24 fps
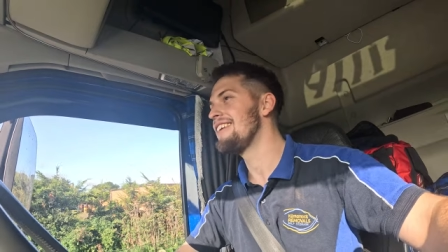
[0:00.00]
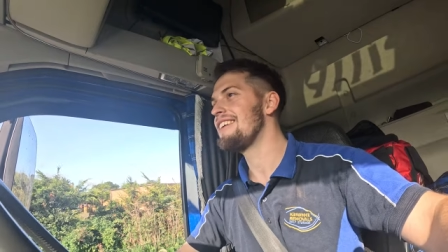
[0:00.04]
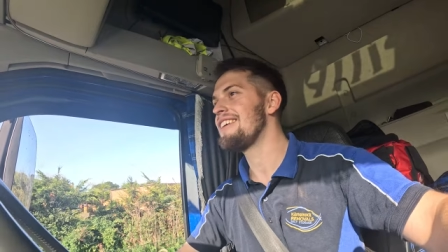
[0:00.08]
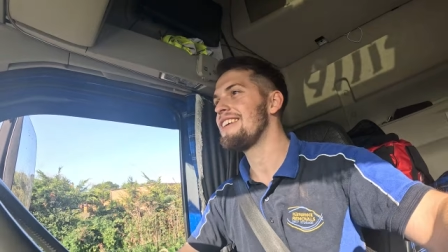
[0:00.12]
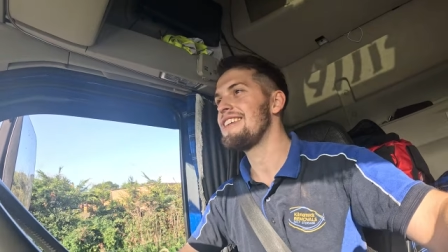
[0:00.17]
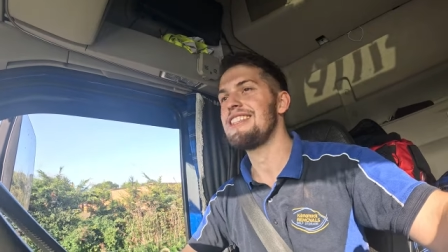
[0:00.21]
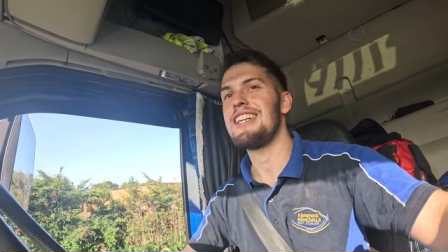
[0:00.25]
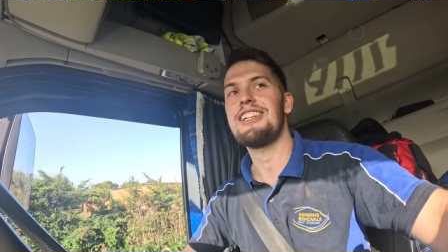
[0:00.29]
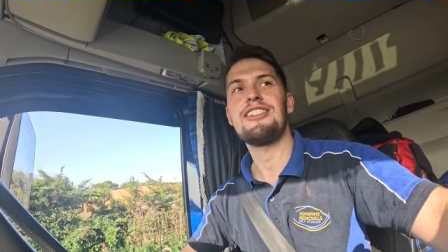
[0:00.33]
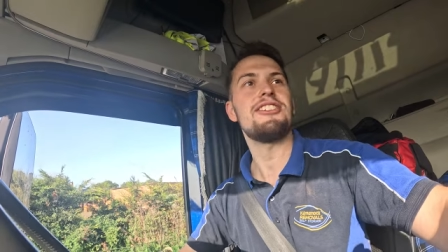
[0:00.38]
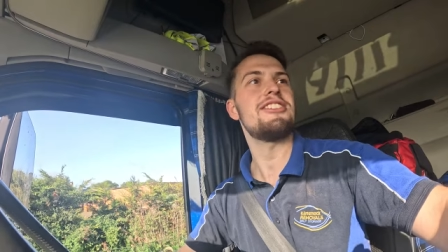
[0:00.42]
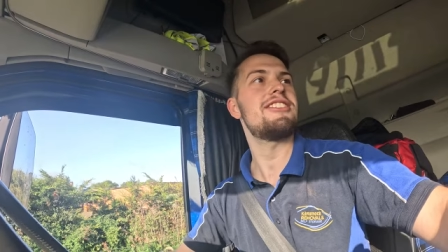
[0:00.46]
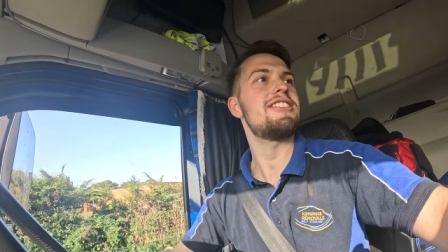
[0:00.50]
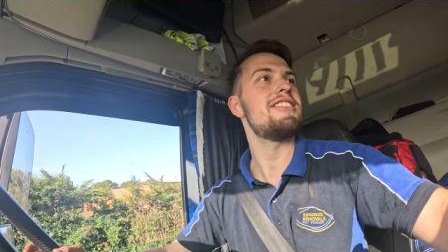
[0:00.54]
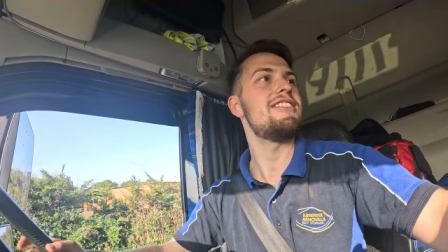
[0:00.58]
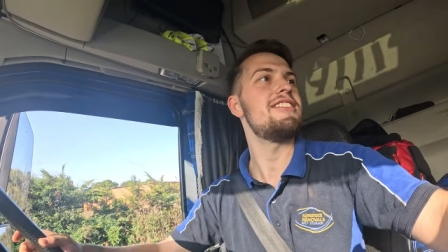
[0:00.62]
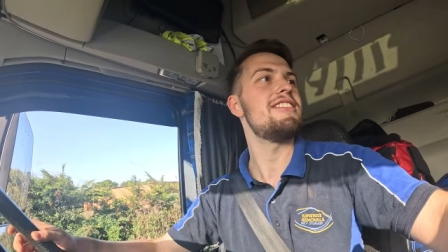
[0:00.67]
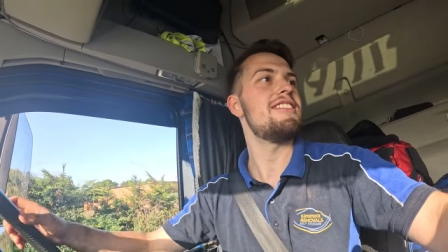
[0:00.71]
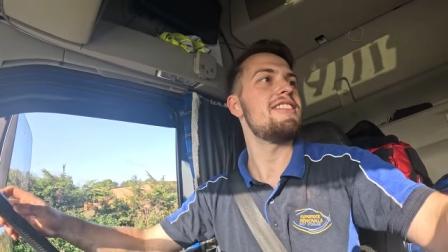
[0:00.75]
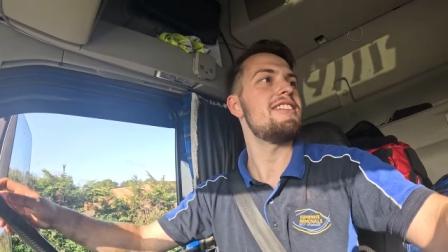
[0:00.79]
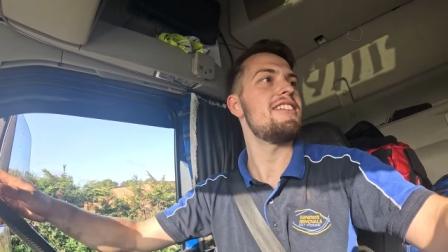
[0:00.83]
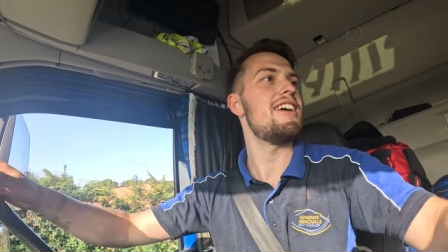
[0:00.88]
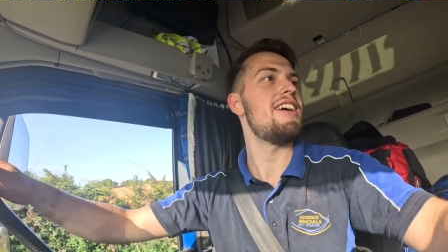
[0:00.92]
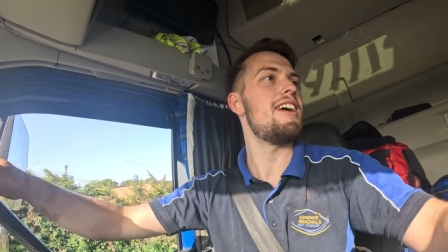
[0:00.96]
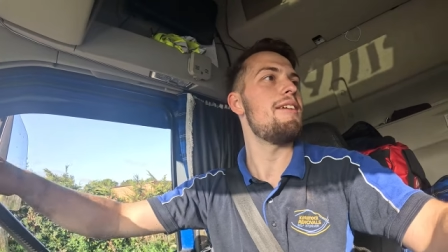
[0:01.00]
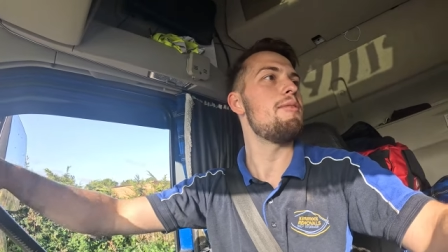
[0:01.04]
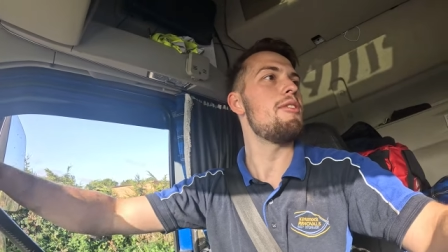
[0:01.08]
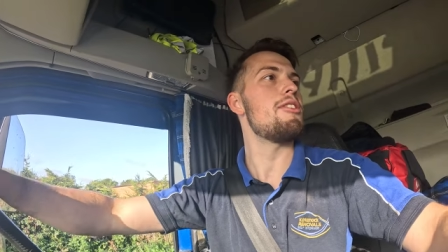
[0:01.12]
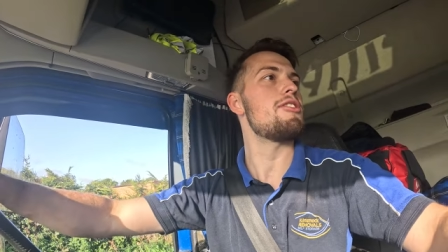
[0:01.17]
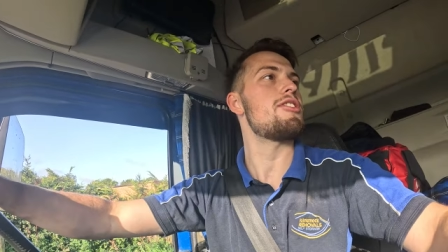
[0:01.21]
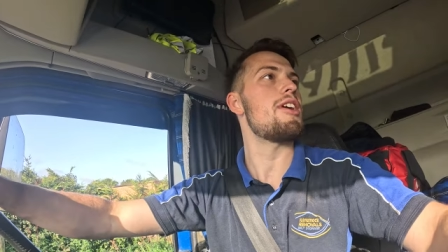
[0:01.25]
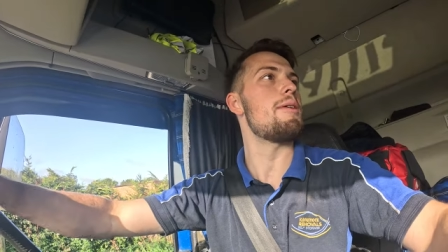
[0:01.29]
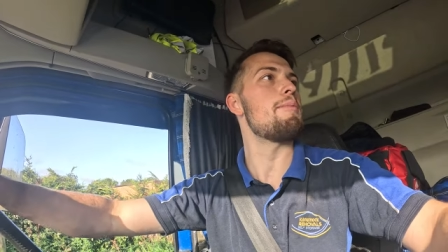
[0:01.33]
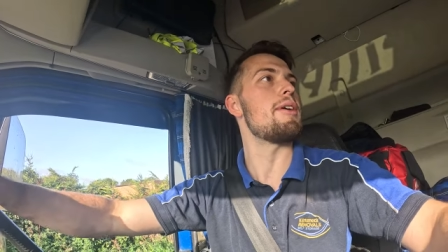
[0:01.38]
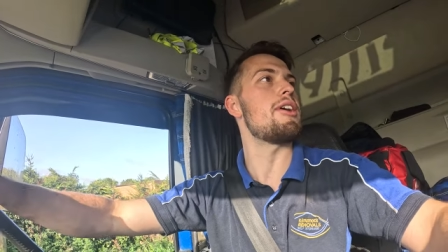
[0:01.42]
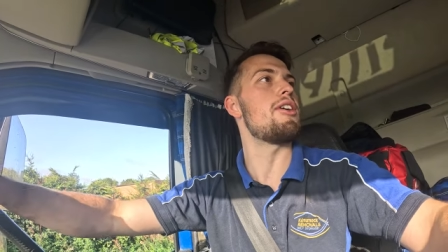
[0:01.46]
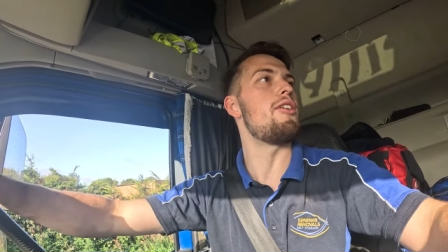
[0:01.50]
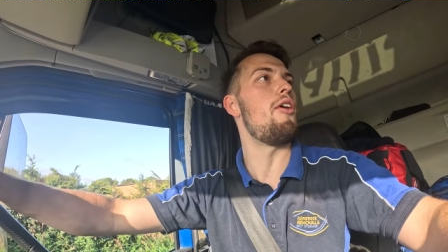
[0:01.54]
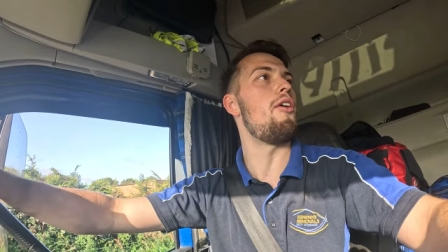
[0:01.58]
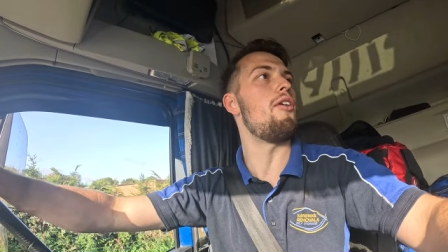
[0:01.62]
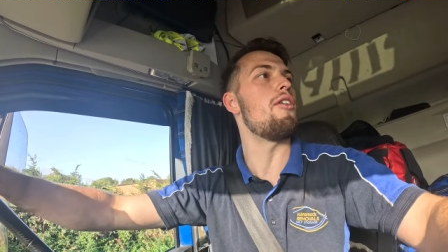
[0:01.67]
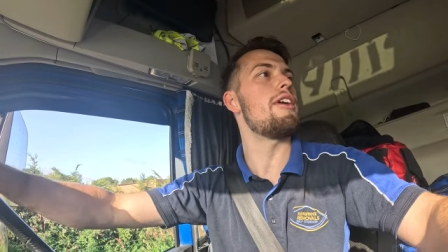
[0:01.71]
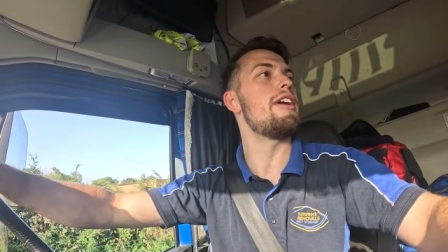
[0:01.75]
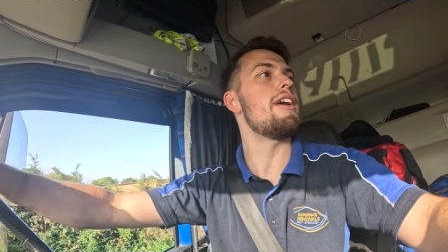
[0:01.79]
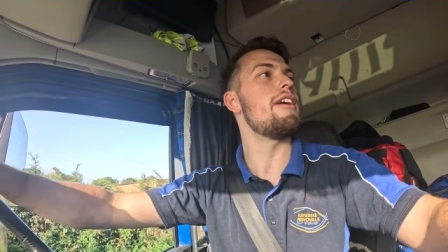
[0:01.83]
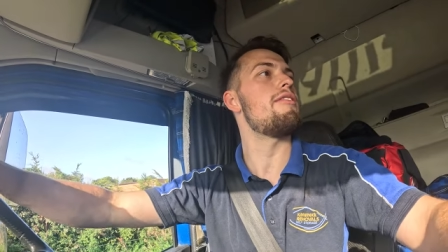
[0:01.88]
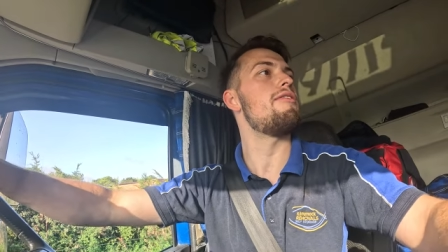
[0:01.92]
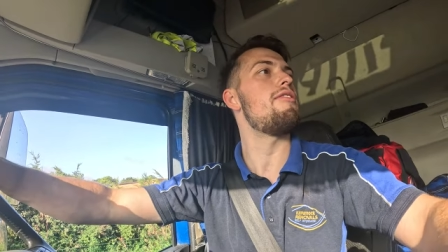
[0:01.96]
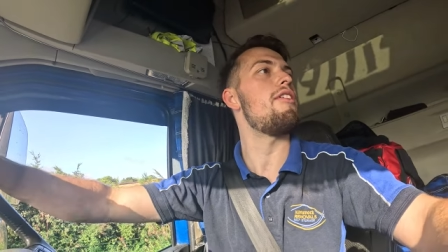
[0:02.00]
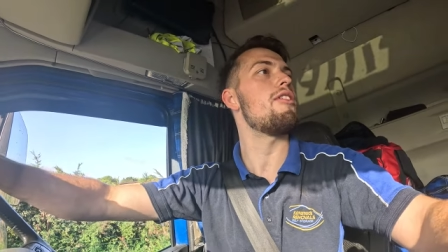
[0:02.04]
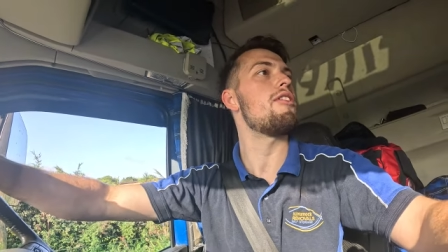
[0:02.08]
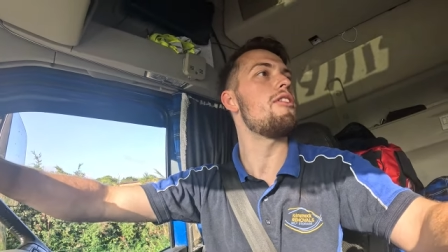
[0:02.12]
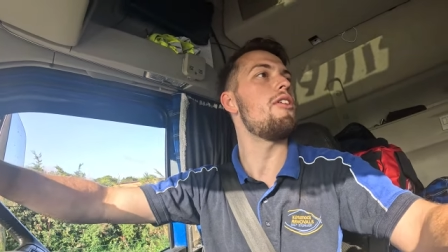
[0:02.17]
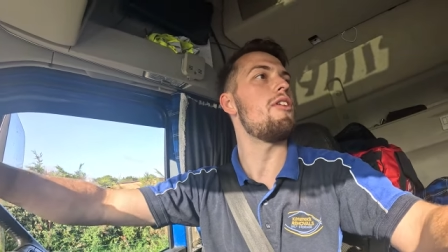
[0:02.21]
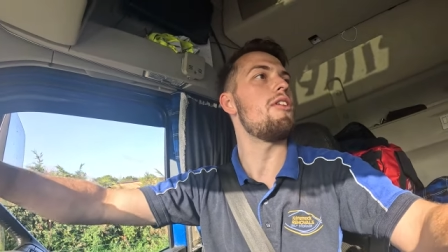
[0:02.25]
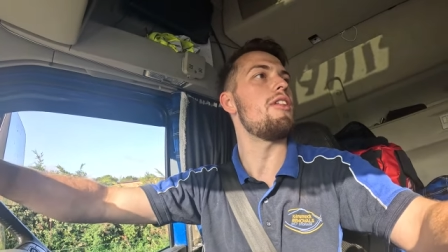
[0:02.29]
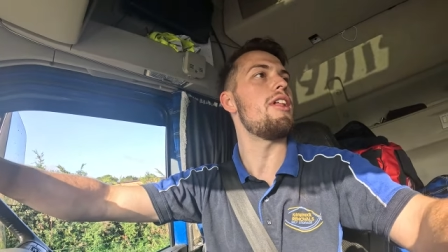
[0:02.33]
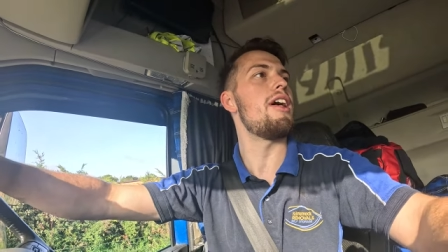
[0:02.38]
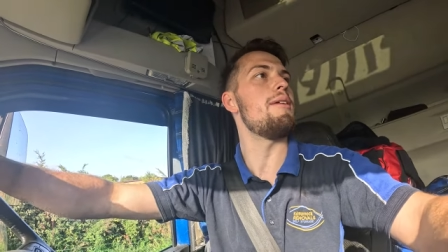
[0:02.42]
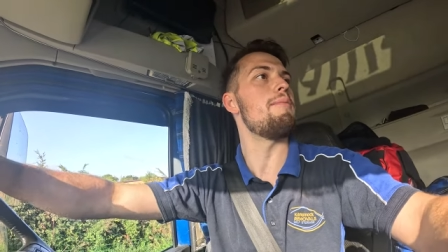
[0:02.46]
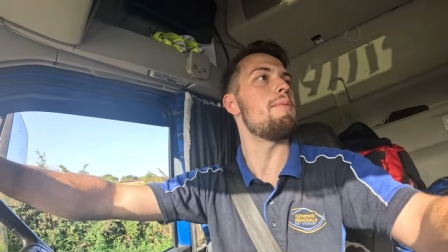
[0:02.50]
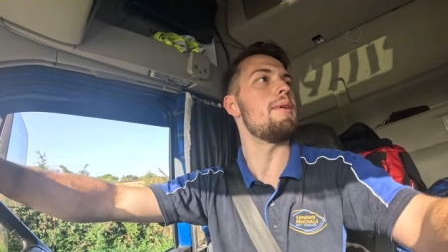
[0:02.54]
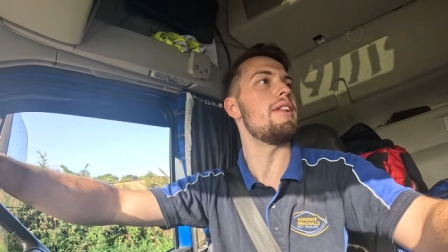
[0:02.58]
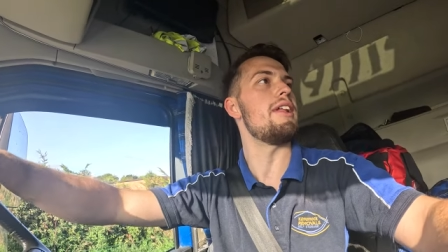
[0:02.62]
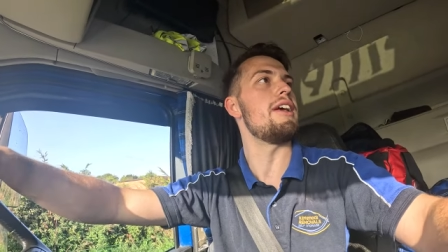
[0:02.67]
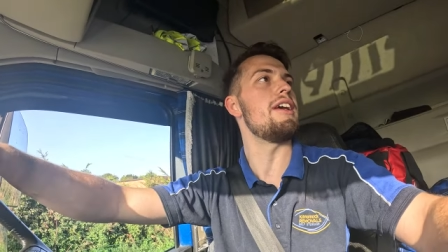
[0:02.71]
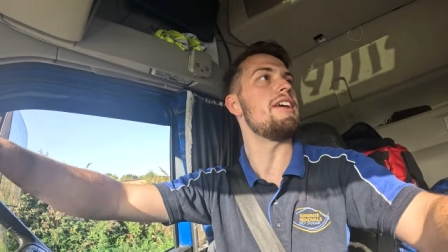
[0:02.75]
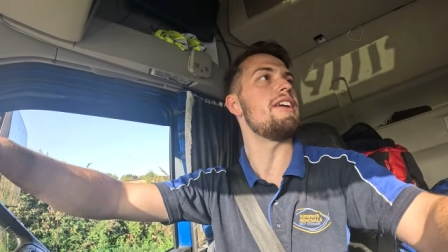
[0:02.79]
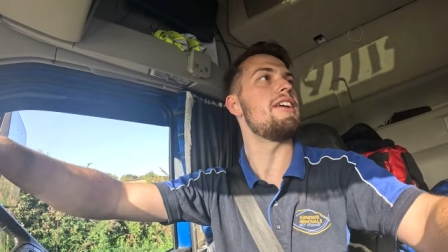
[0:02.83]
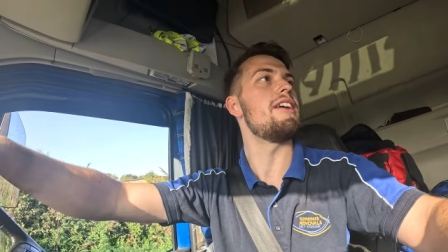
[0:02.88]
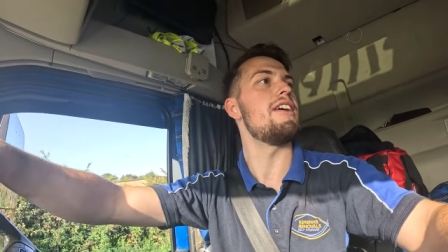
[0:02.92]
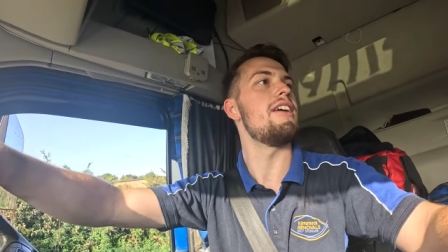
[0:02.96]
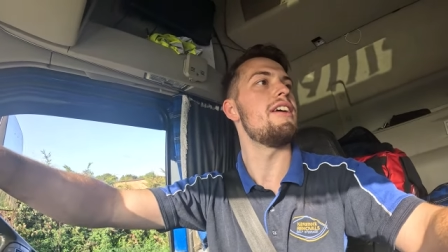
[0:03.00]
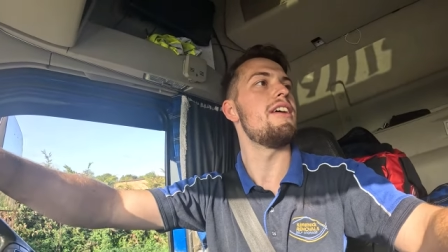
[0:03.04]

because I'm not trying to be cocky or but like,